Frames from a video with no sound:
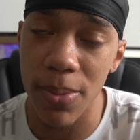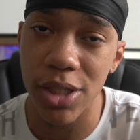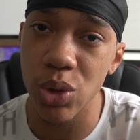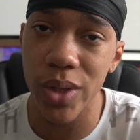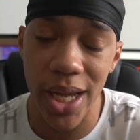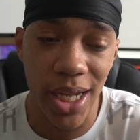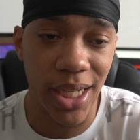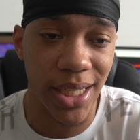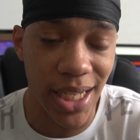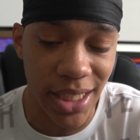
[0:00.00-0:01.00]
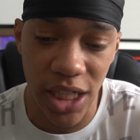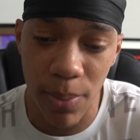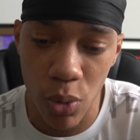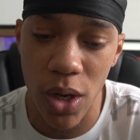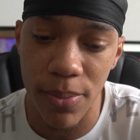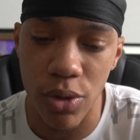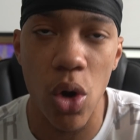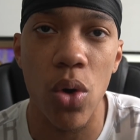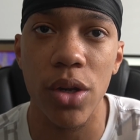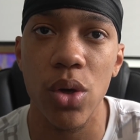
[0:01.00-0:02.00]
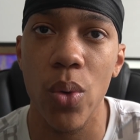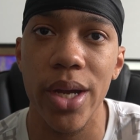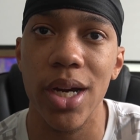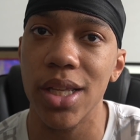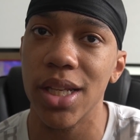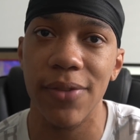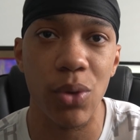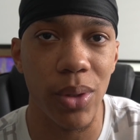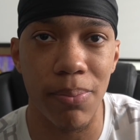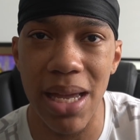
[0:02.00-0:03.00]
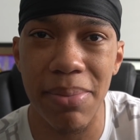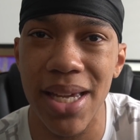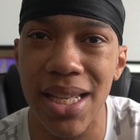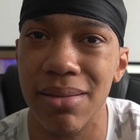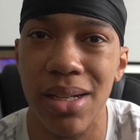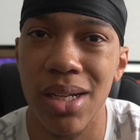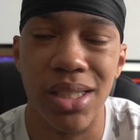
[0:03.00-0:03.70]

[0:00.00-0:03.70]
because you can't get double rep no other way other than if you maybe hit